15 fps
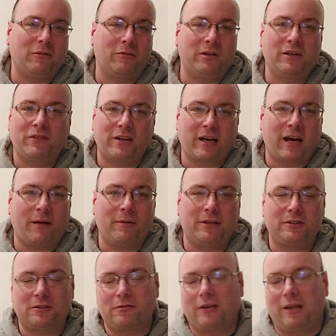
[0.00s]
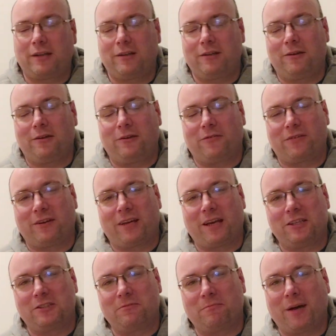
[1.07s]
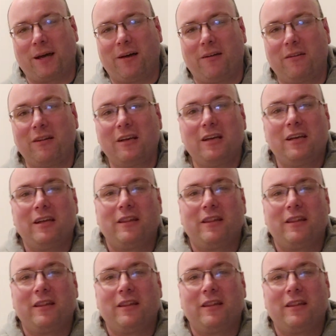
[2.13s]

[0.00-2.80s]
leave a comment, turn on the notification bell.